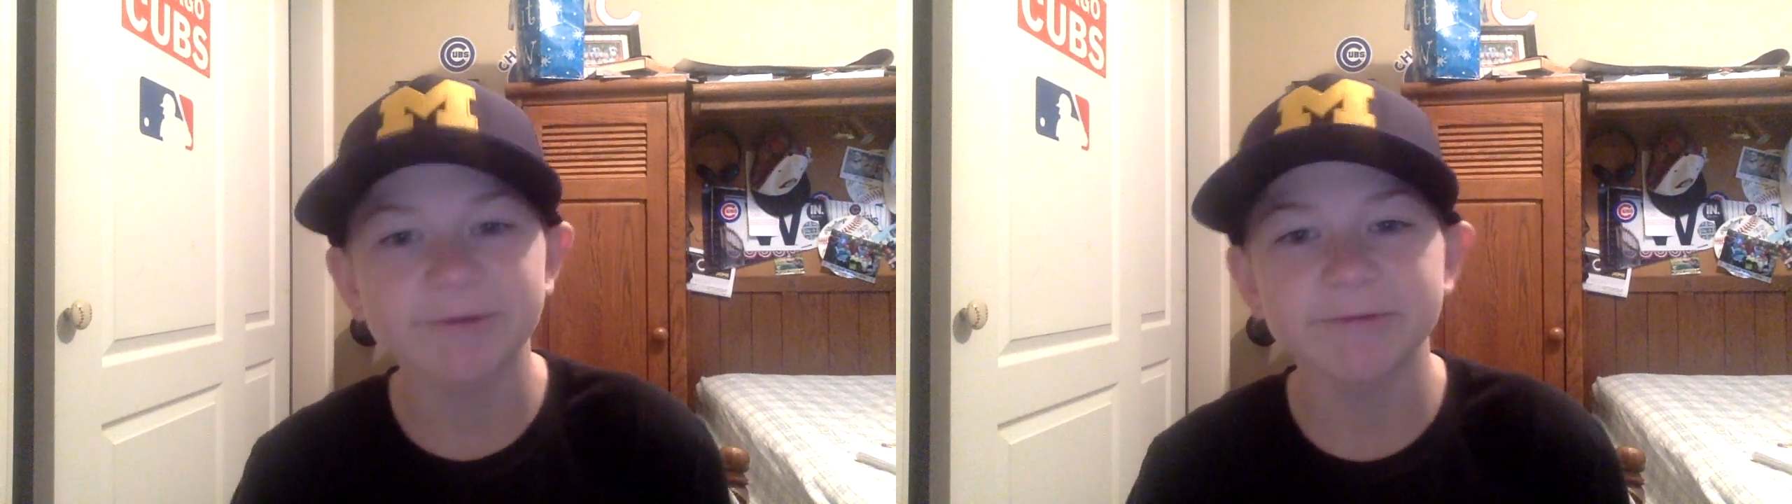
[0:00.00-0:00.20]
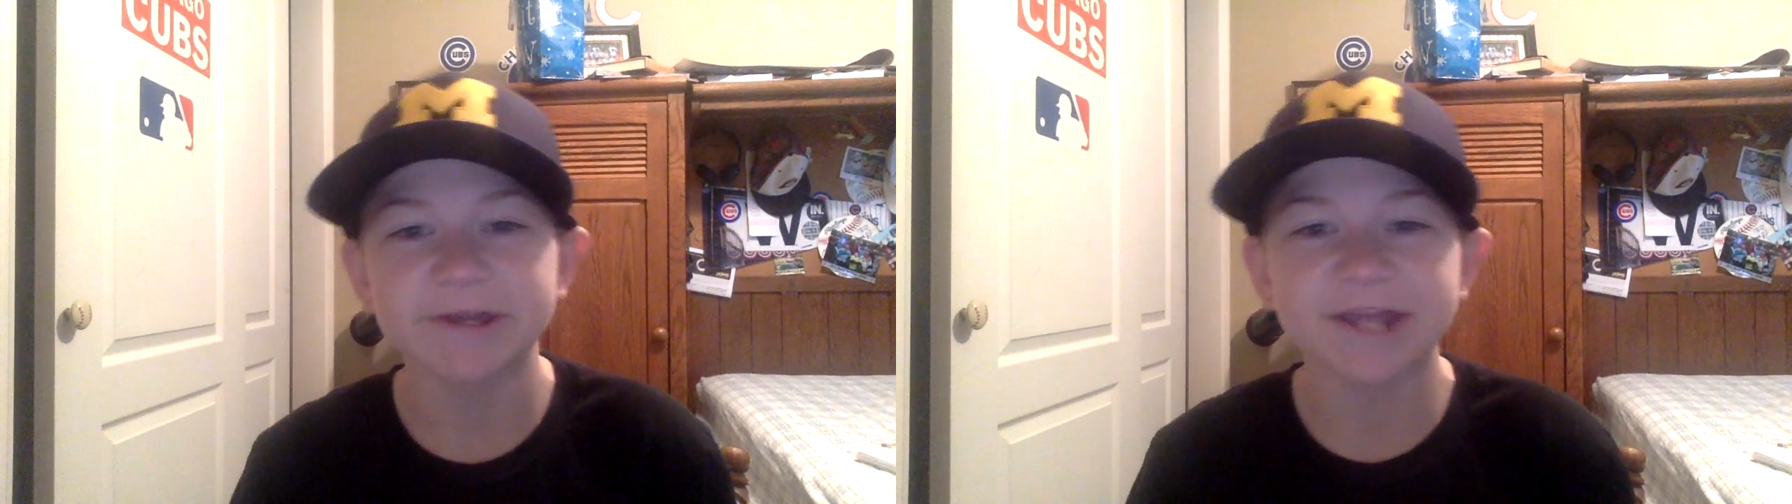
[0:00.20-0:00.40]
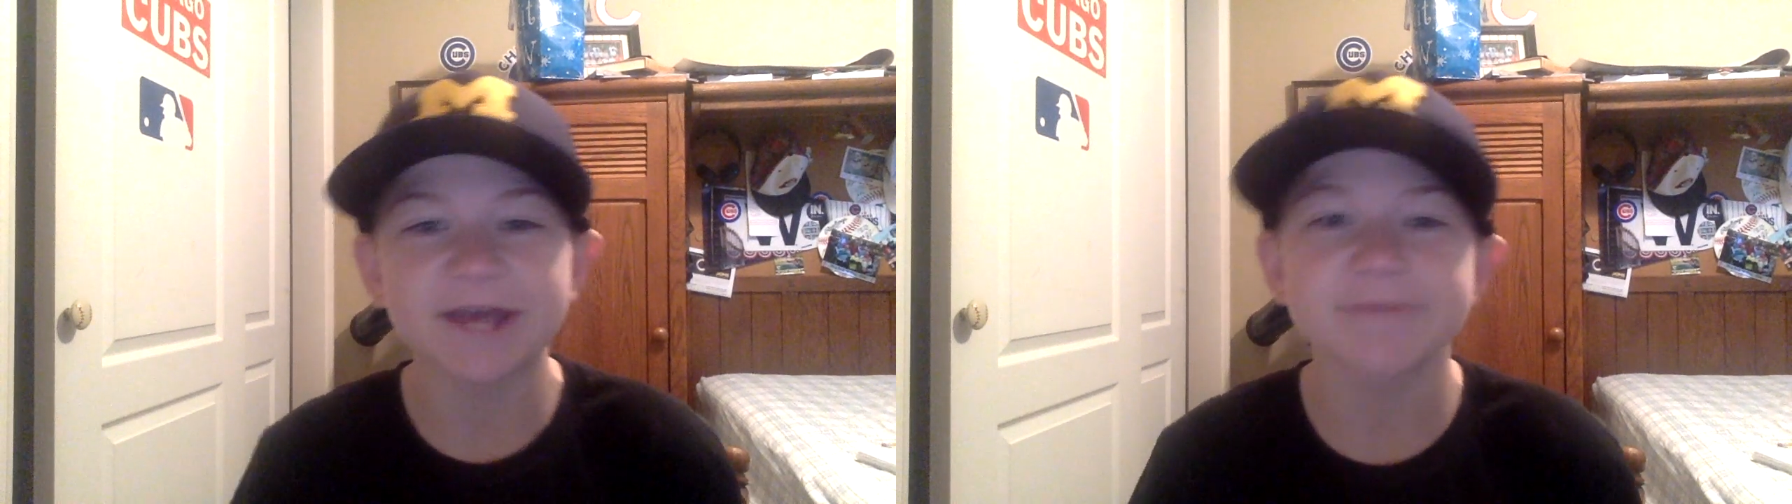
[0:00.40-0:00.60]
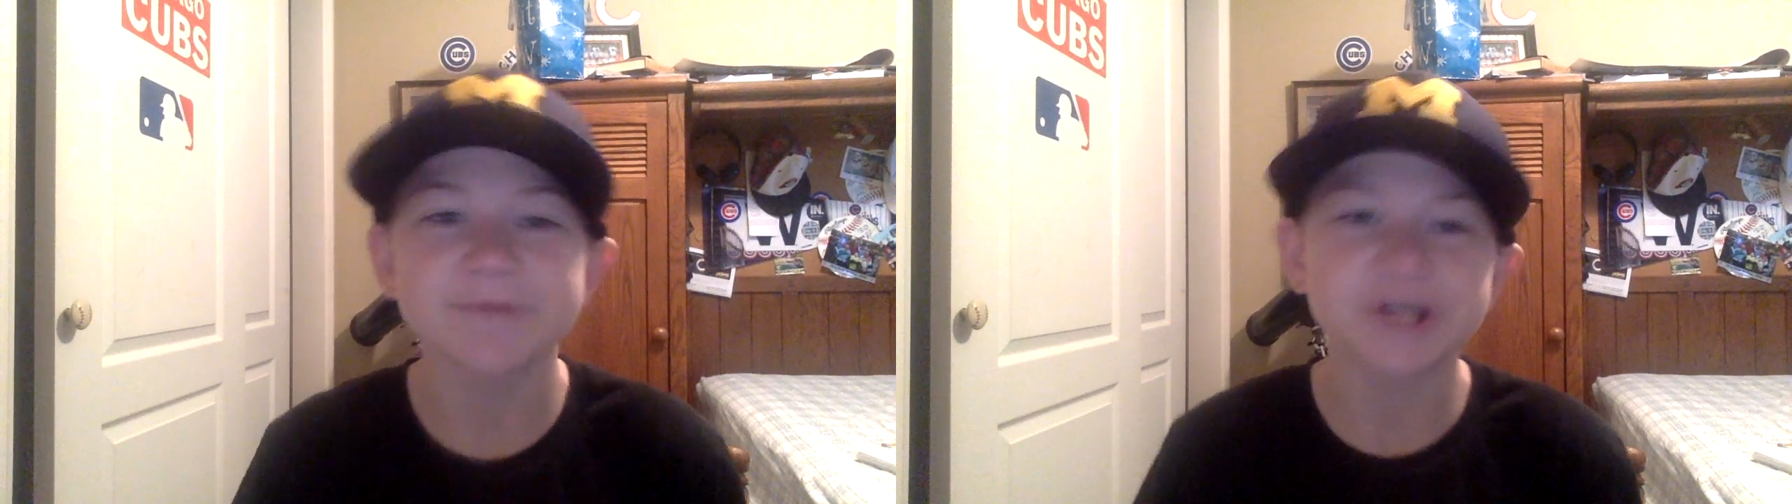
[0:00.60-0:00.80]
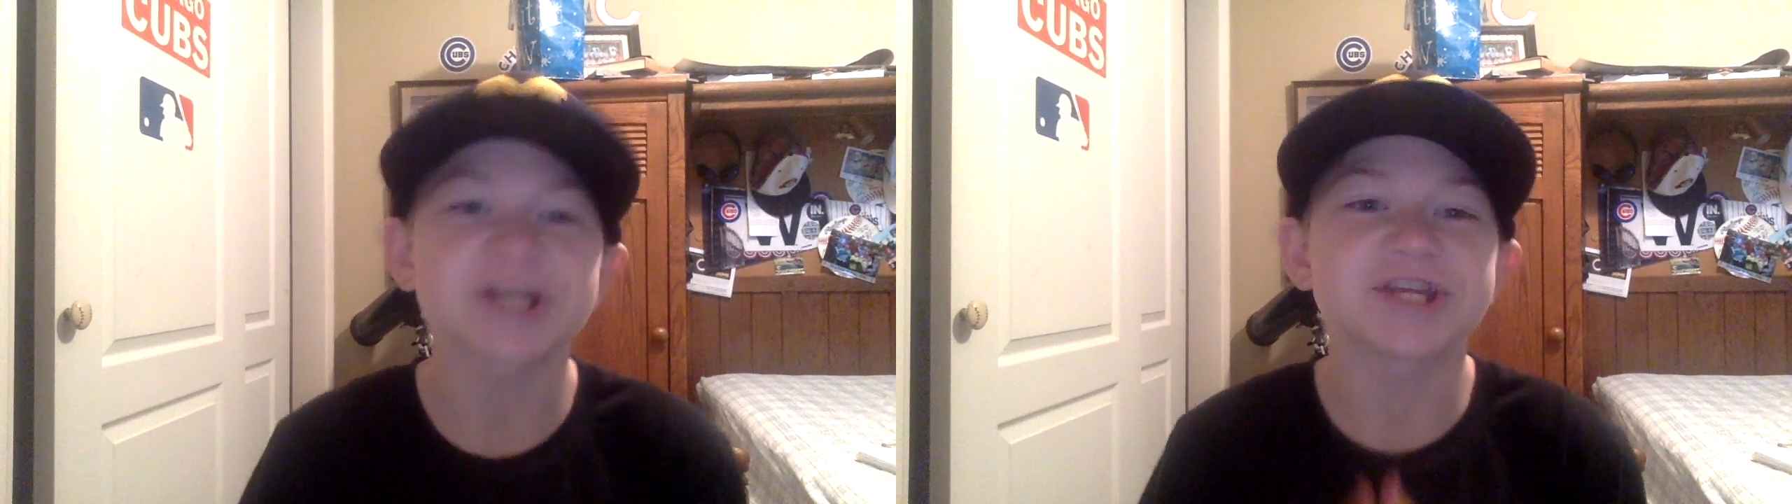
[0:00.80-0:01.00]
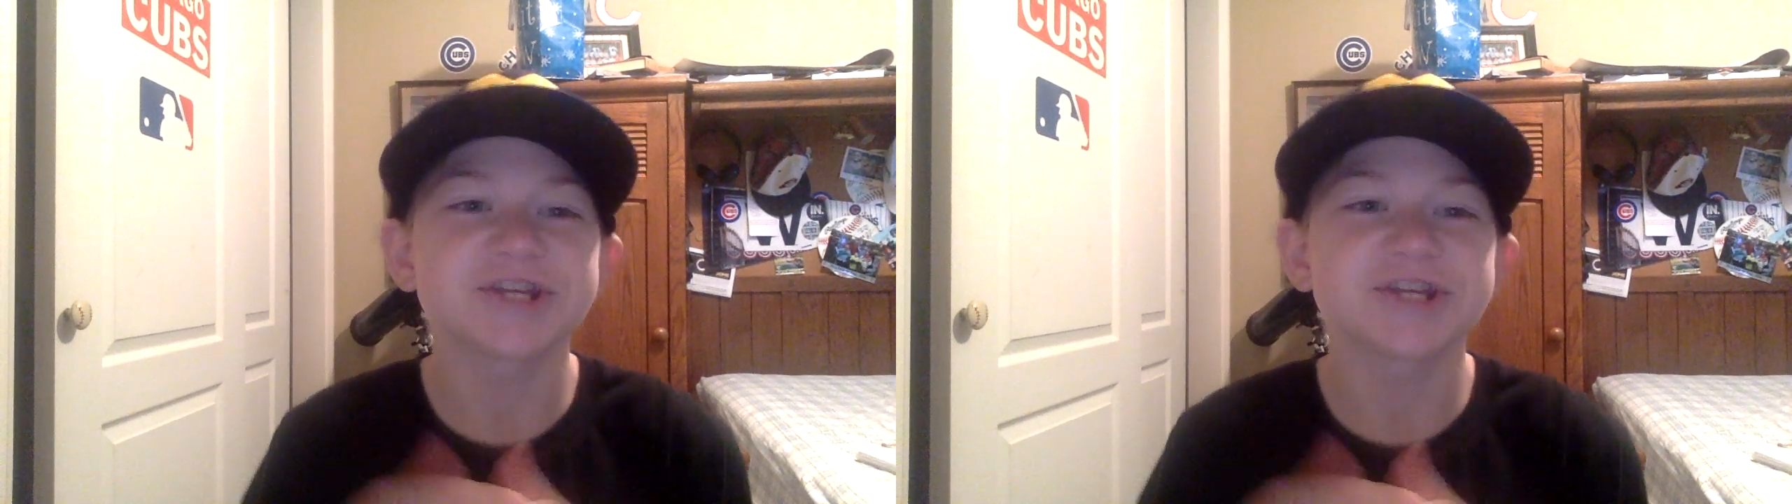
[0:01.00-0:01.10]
about that. Michigan